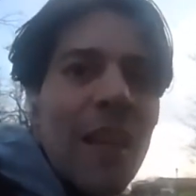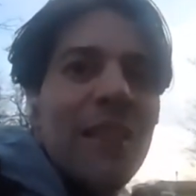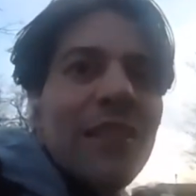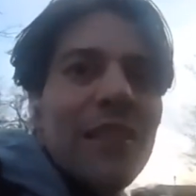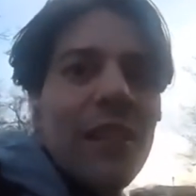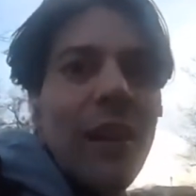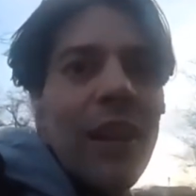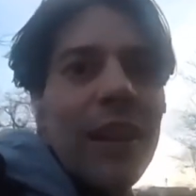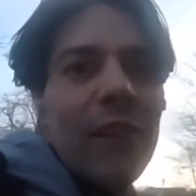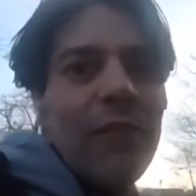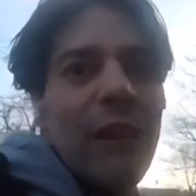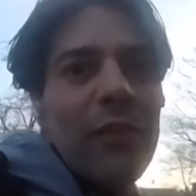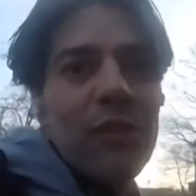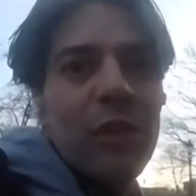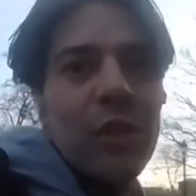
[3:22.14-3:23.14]
slide it
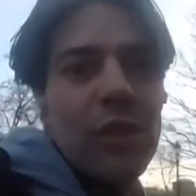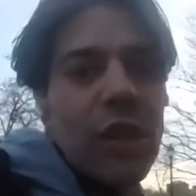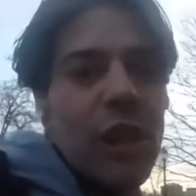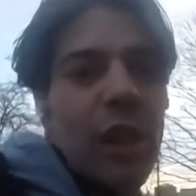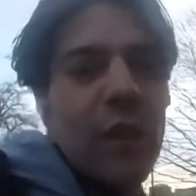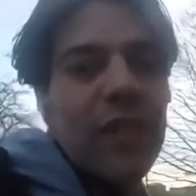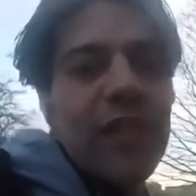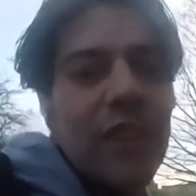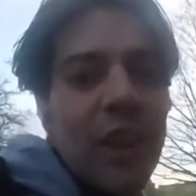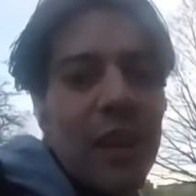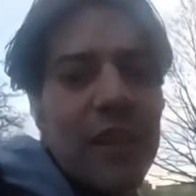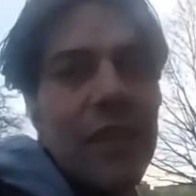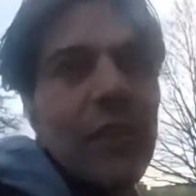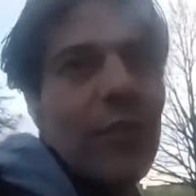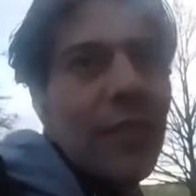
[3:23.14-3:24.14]
round to close to
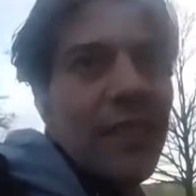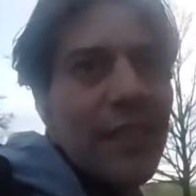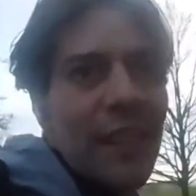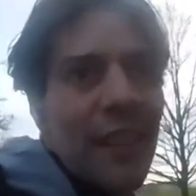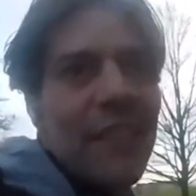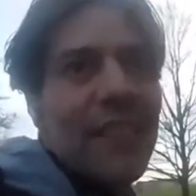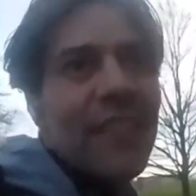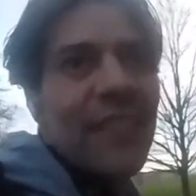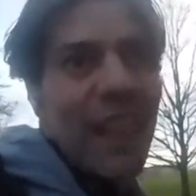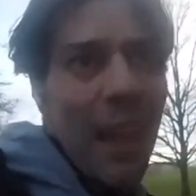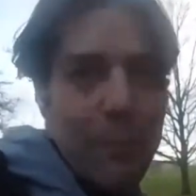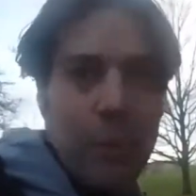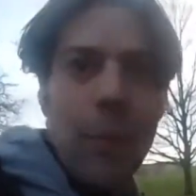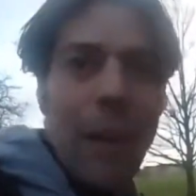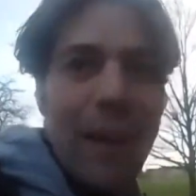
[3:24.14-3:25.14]
90 degrees and
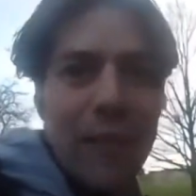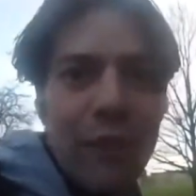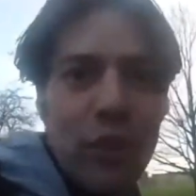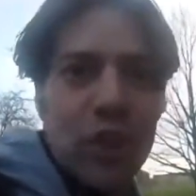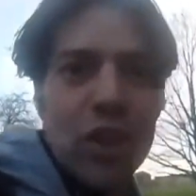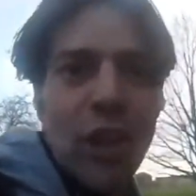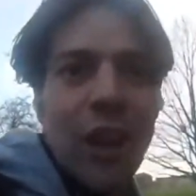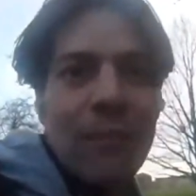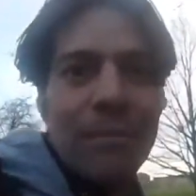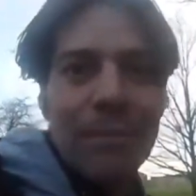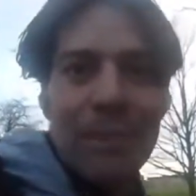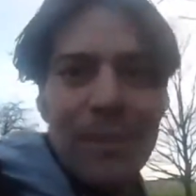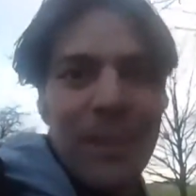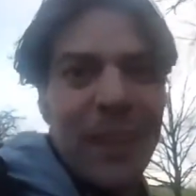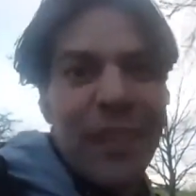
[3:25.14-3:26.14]
snap your back foot shut.
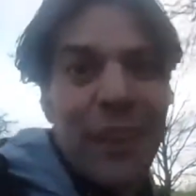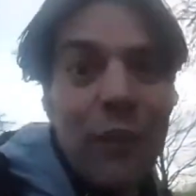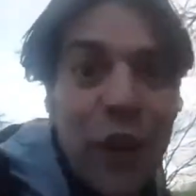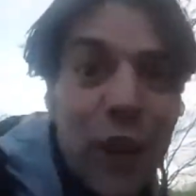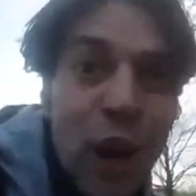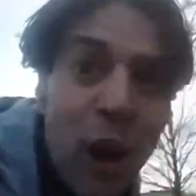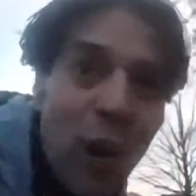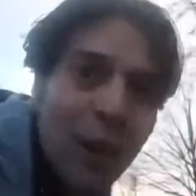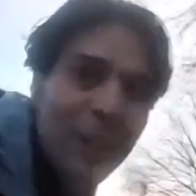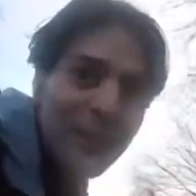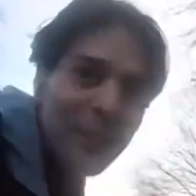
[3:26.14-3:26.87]
Let's give it a go.